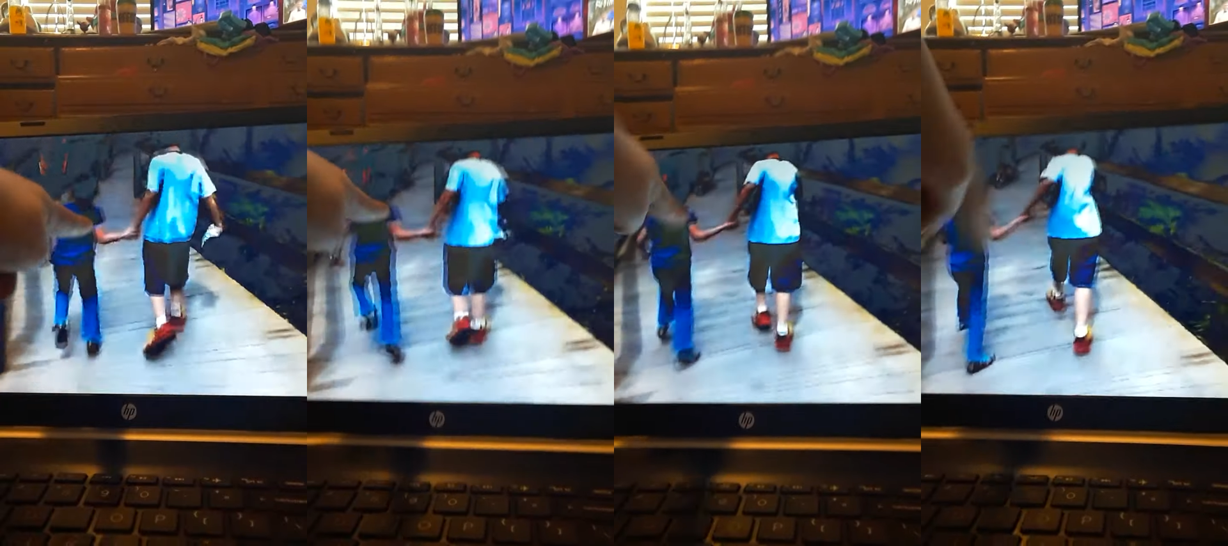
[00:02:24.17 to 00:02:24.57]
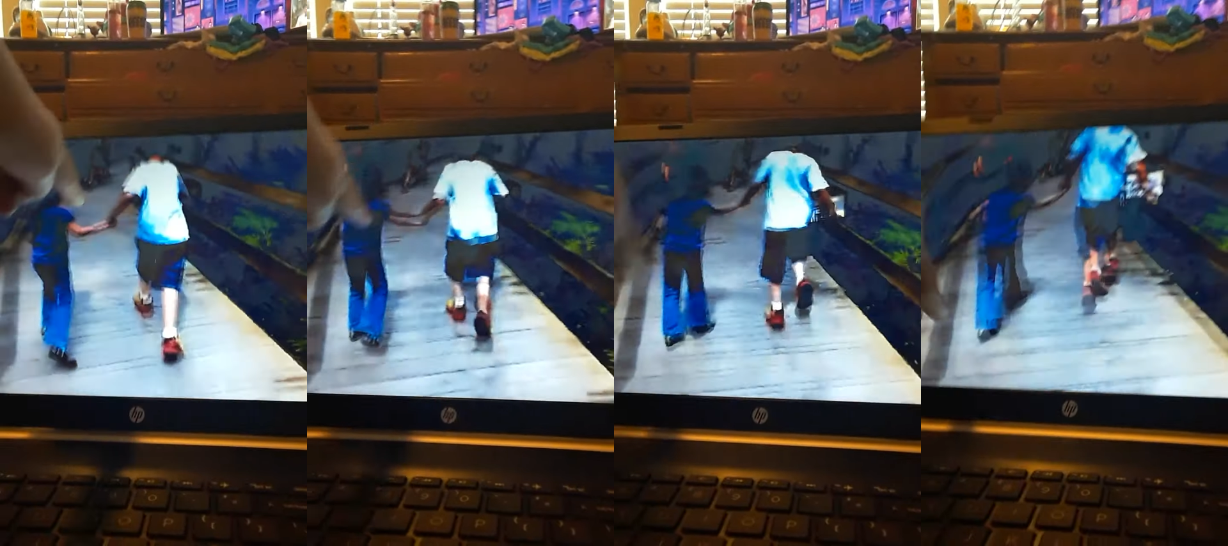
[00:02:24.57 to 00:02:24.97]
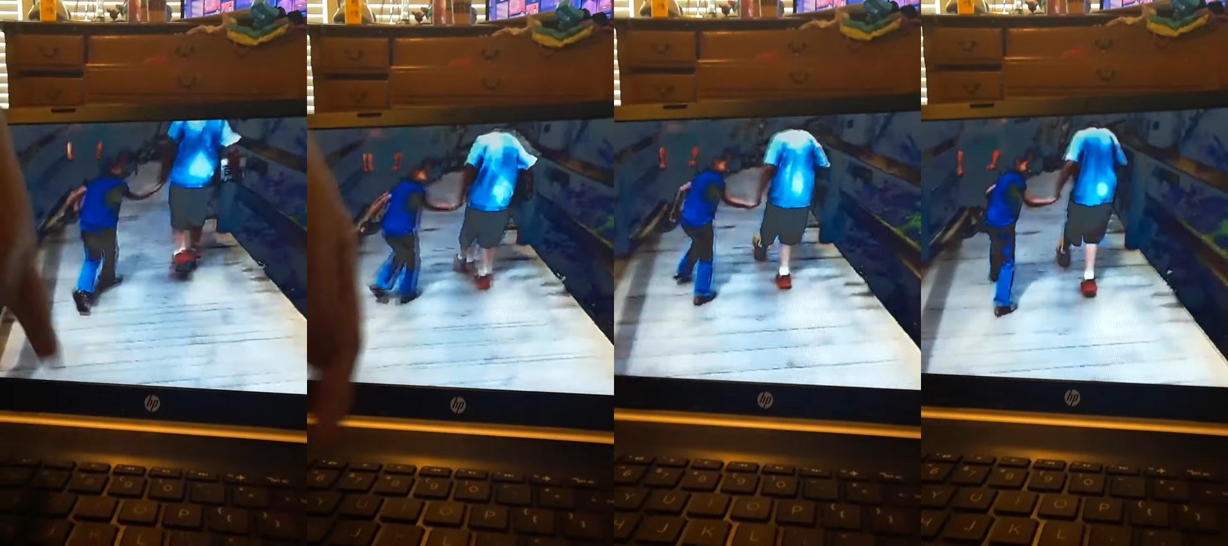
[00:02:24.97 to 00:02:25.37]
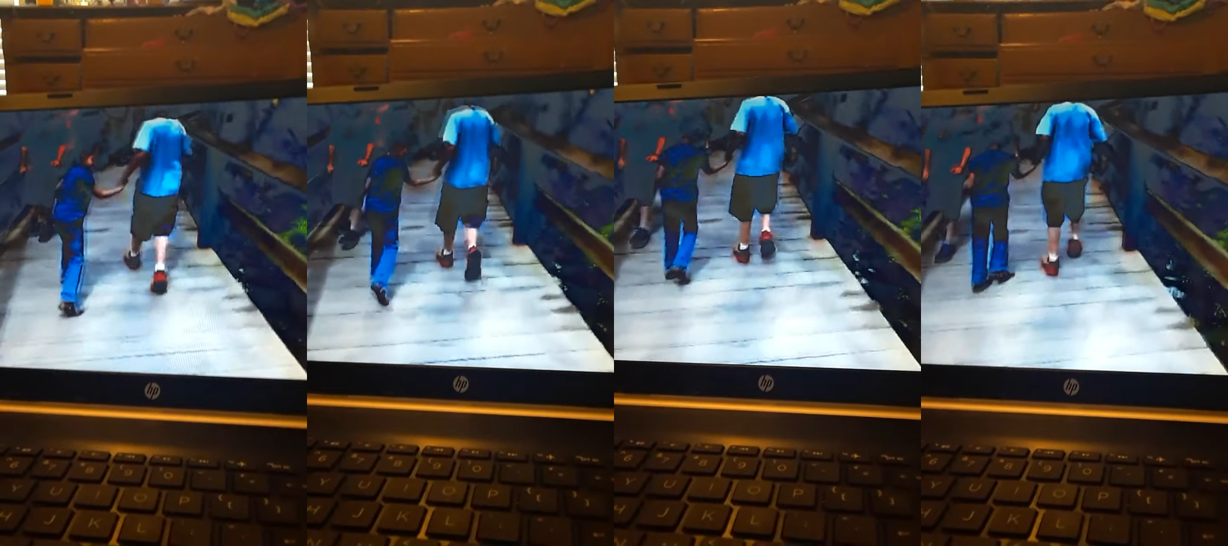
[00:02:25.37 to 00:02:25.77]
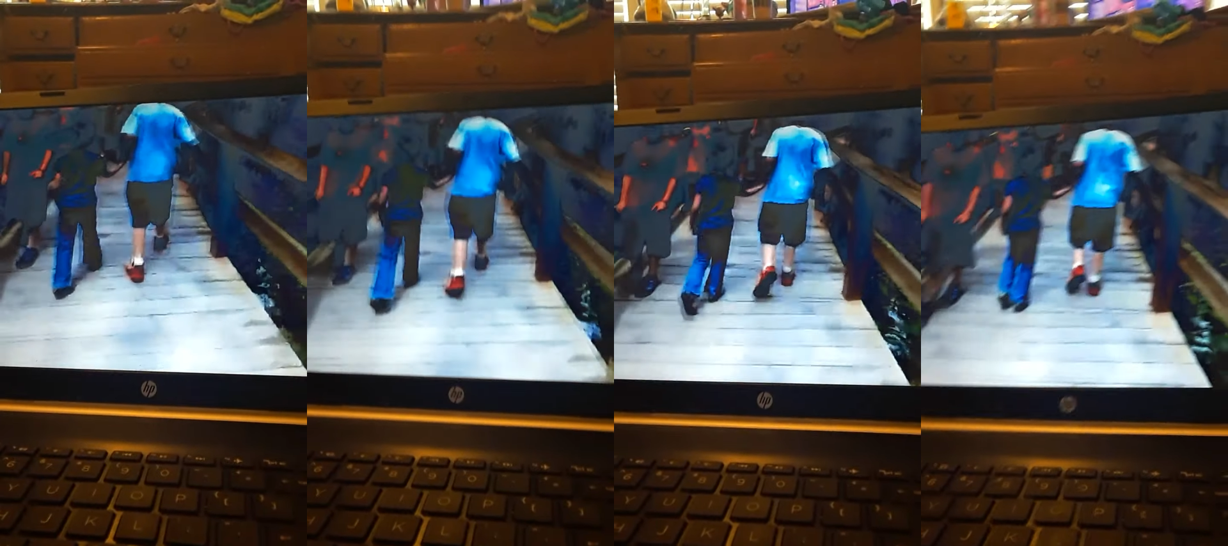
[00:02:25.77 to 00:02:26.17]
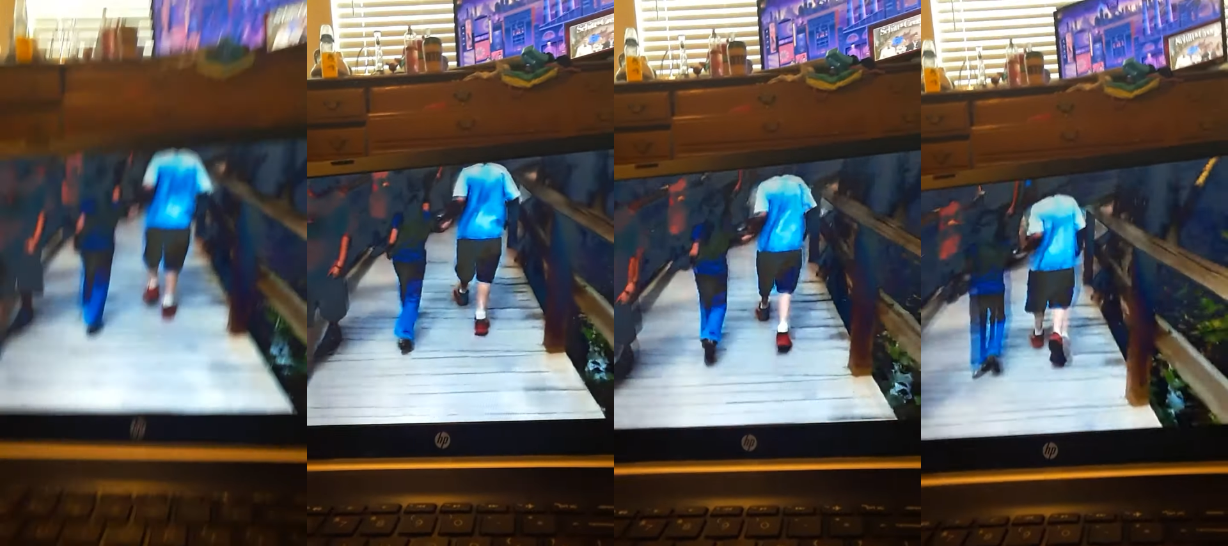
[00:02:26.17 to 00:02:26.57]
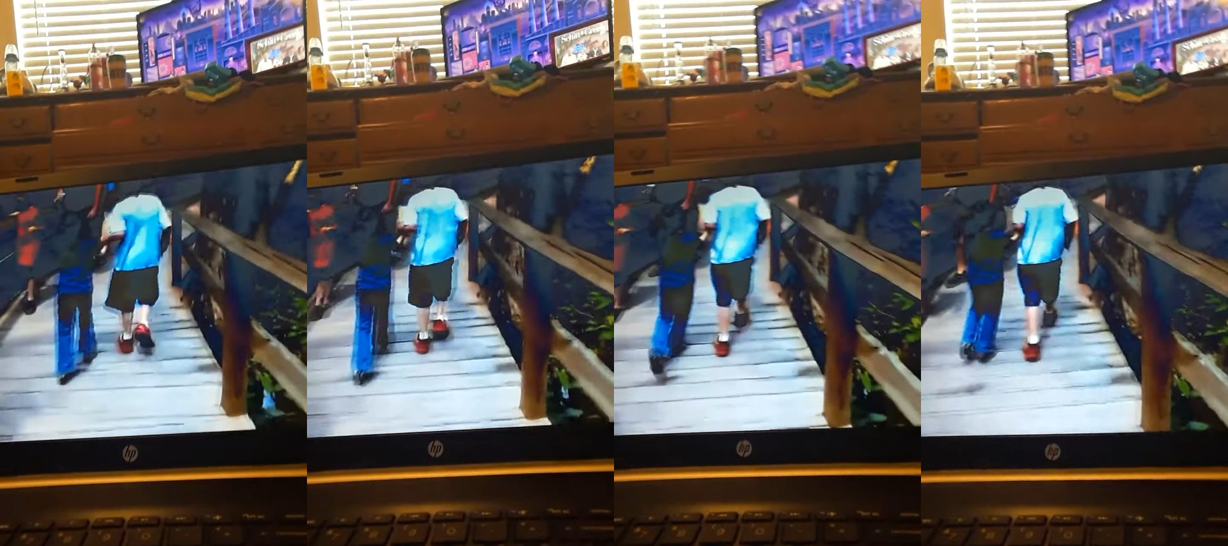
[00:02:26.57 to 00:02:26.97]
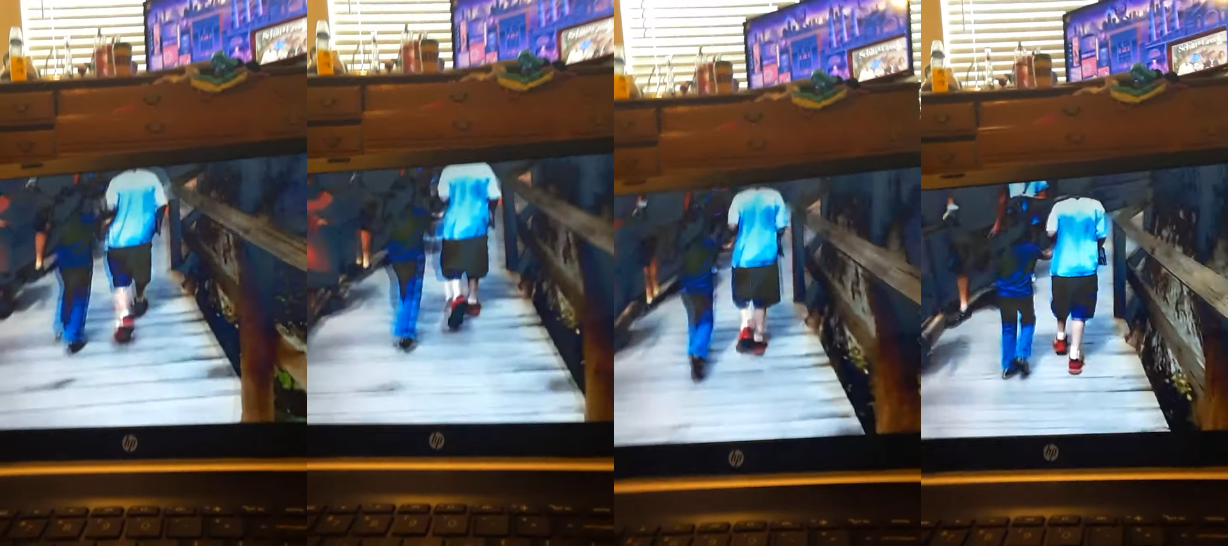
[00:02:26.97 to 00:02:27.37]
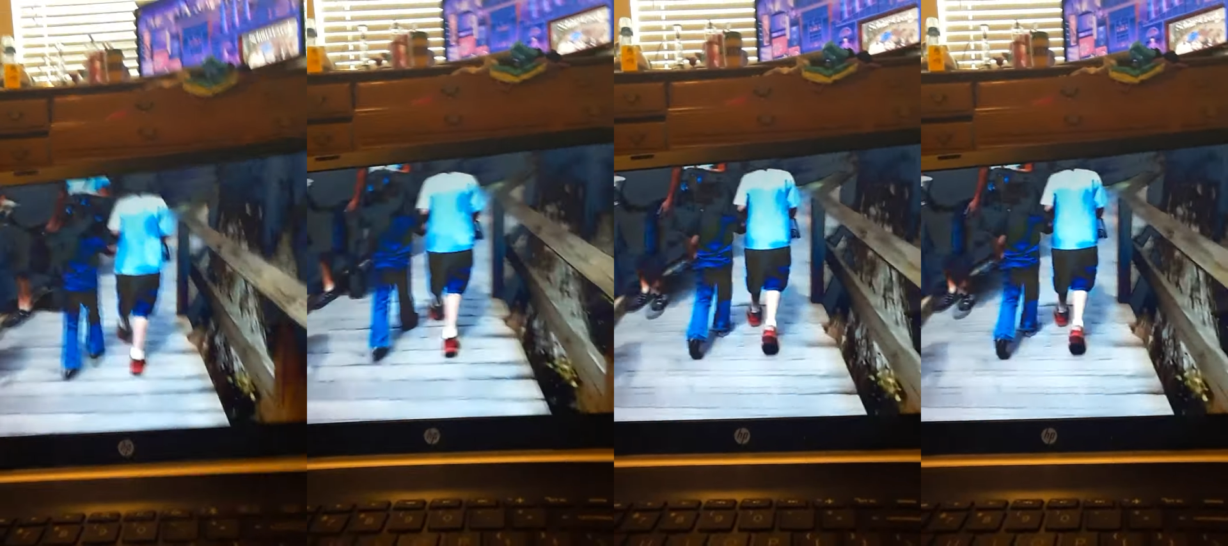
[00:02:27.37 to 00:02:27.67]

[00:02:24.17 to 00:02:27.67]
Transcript: Nobody's mouth can be seen.